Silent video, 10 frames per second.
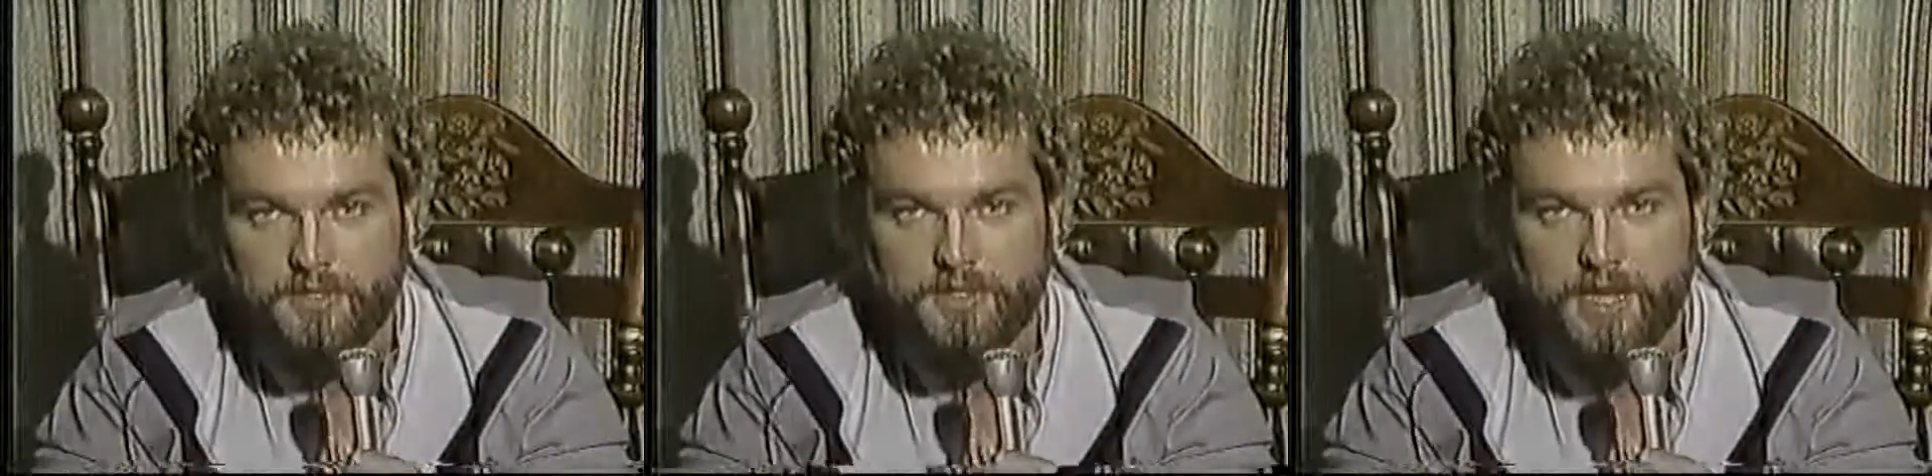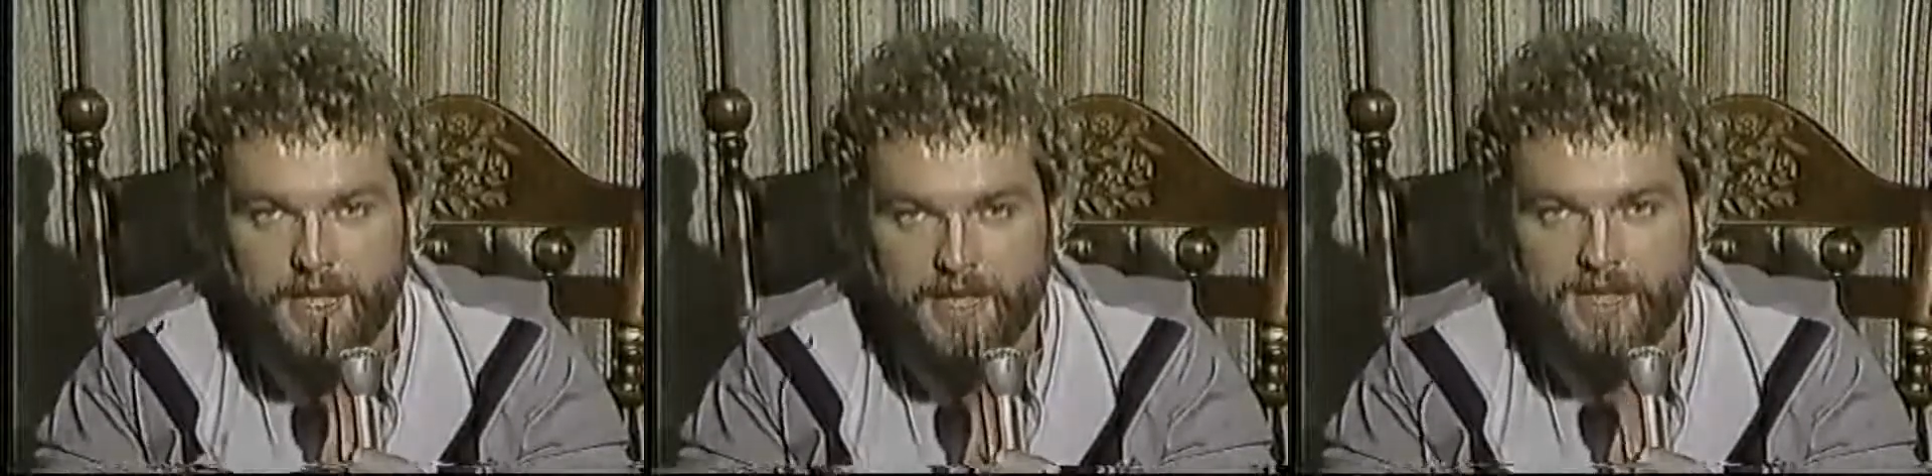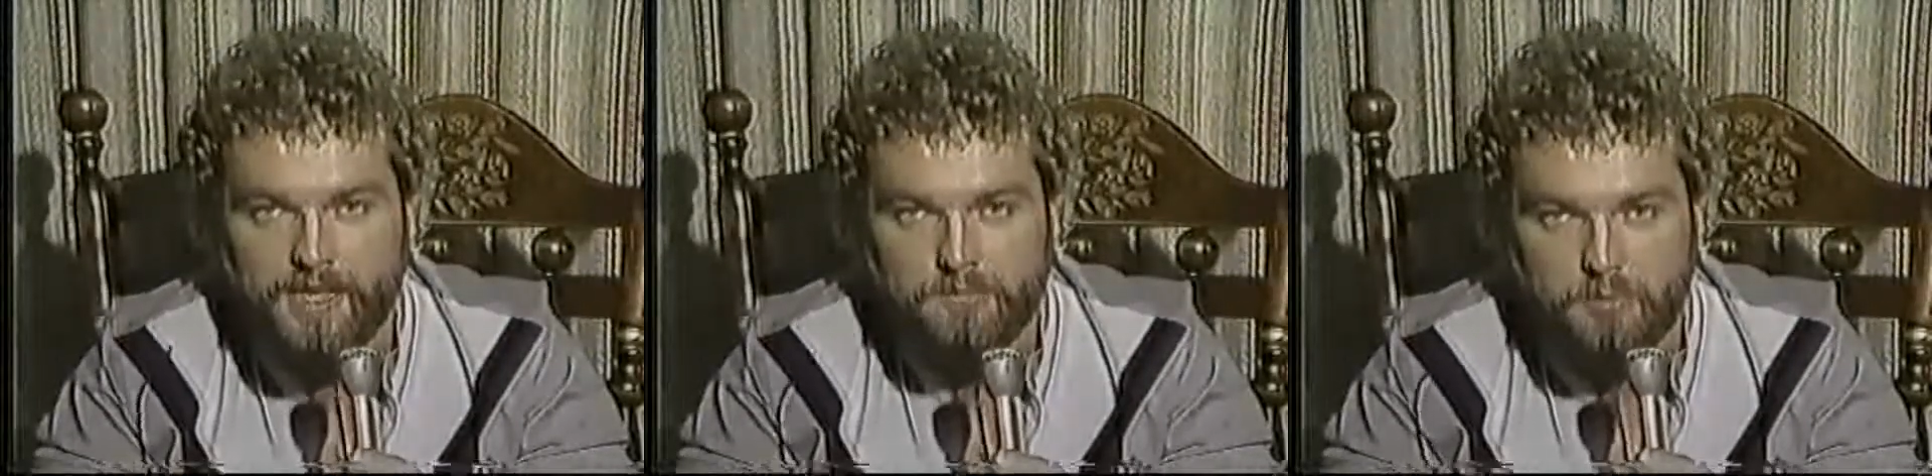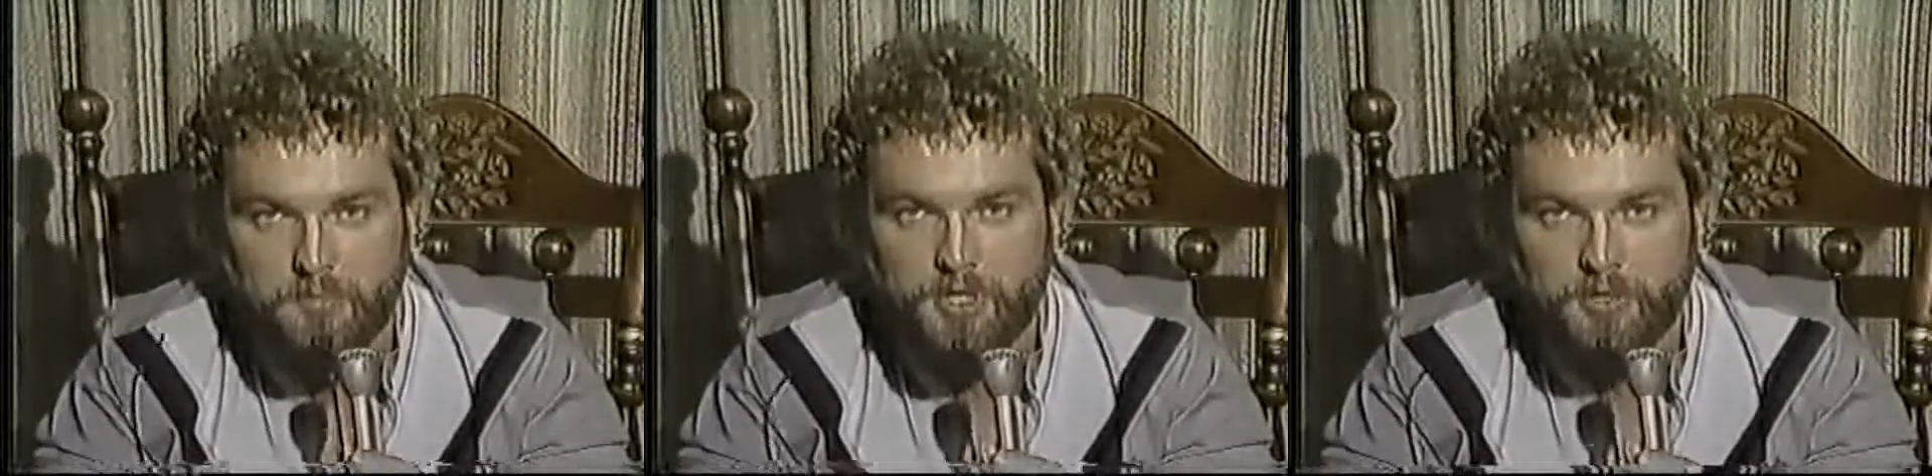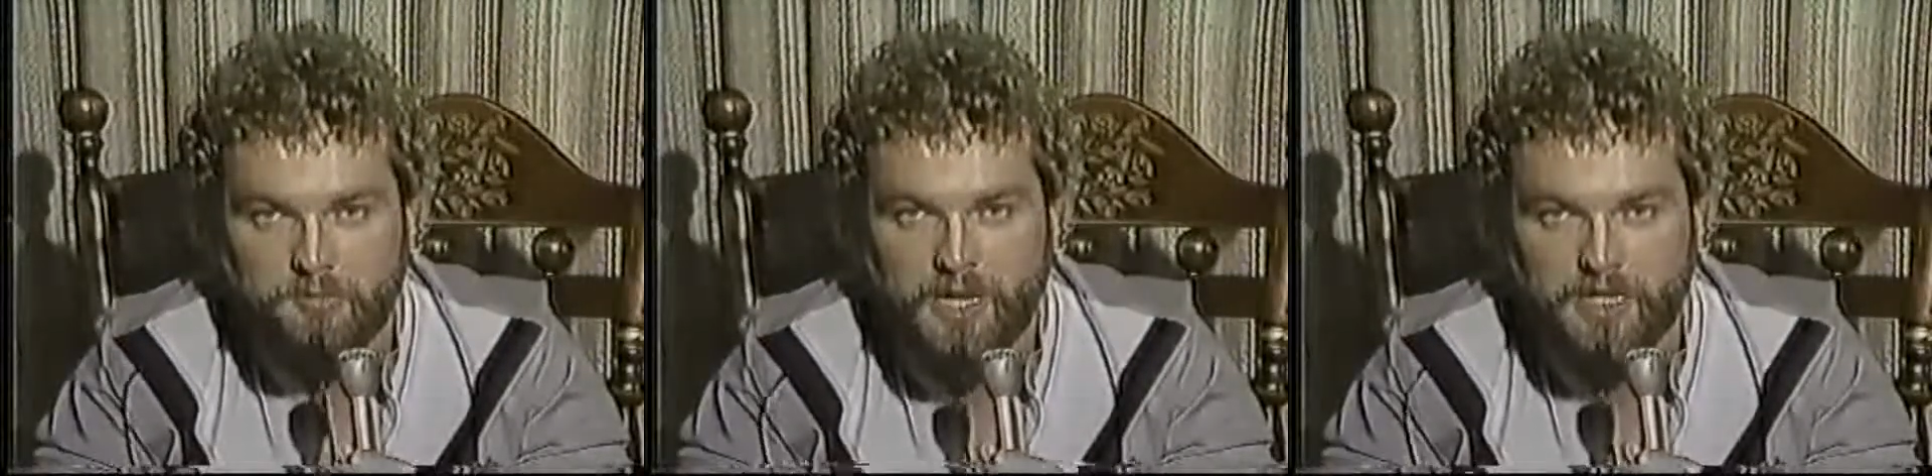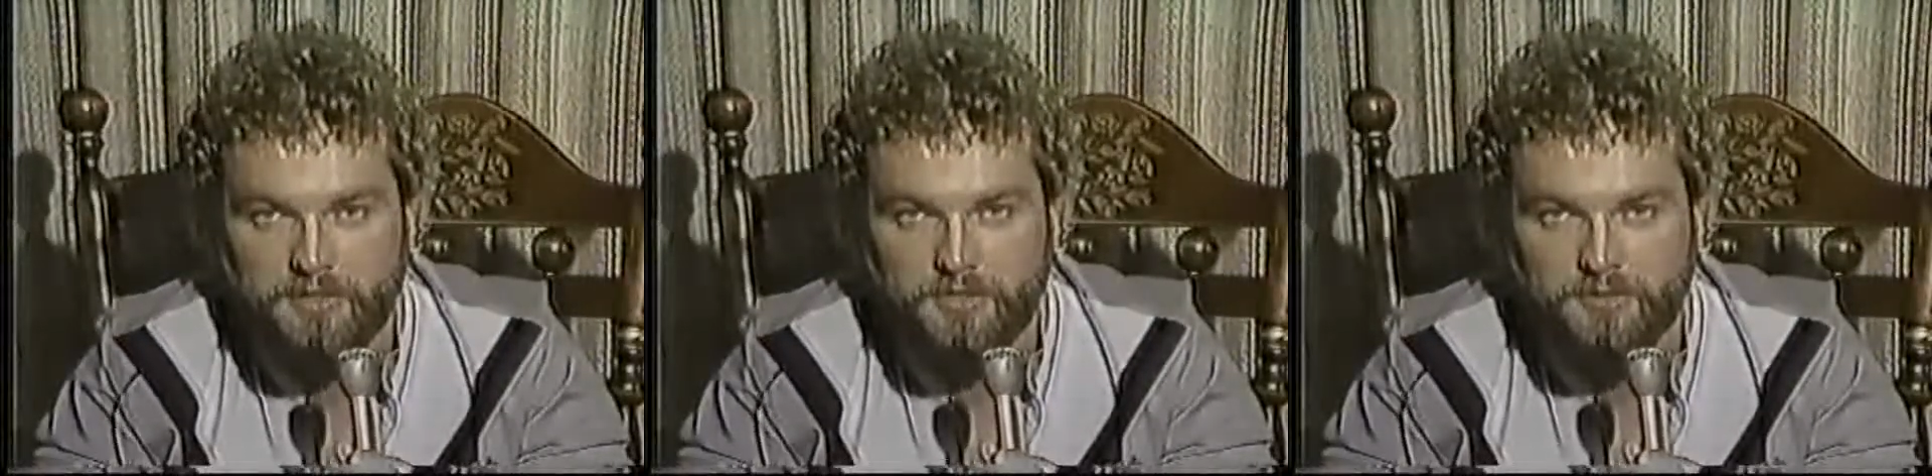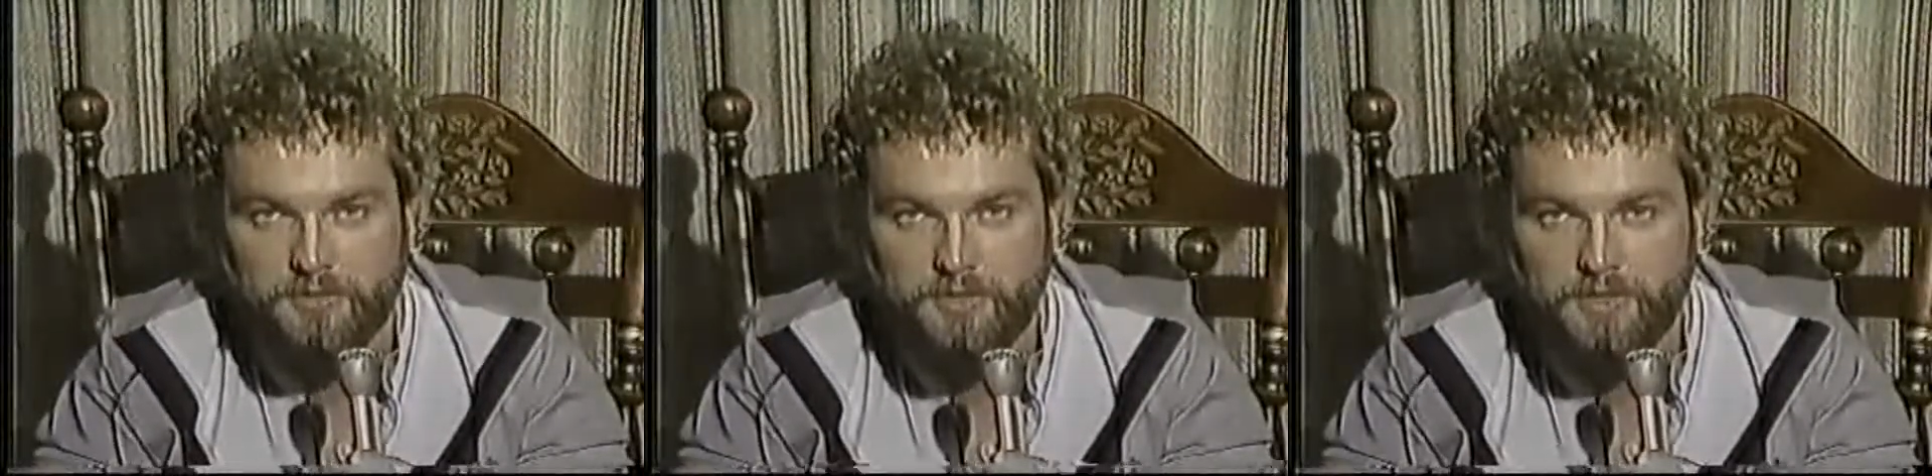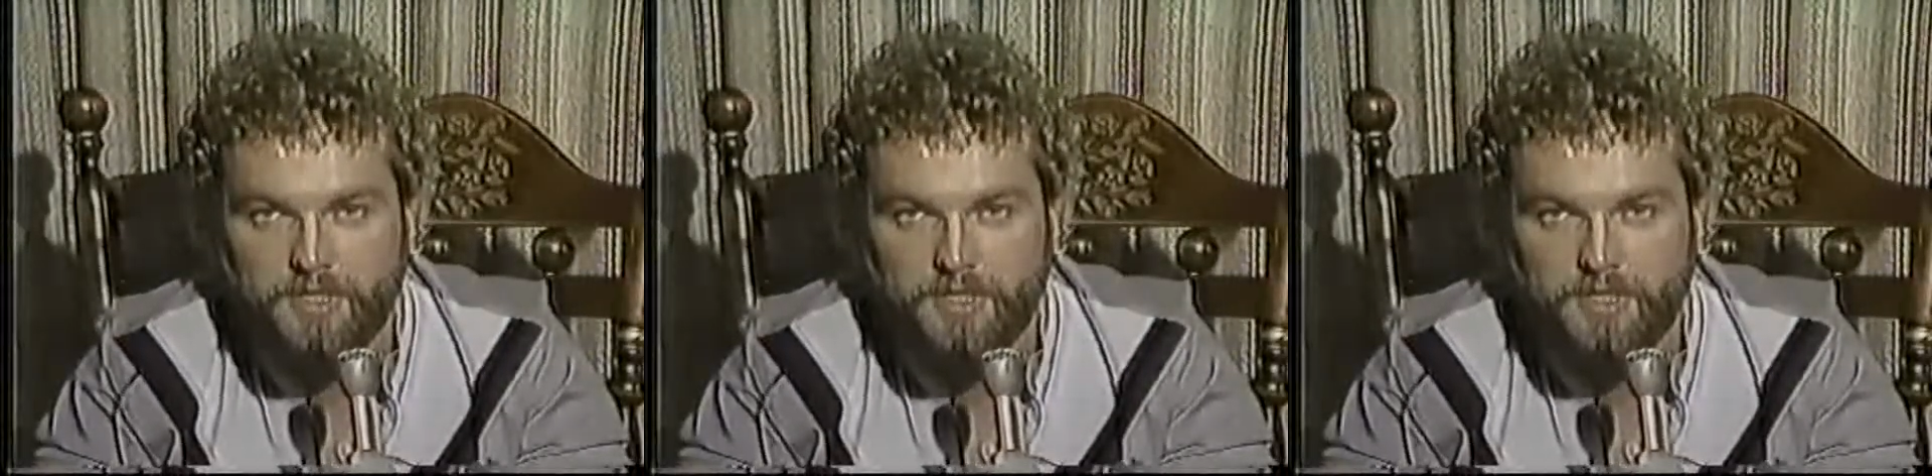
that I am a better man than you.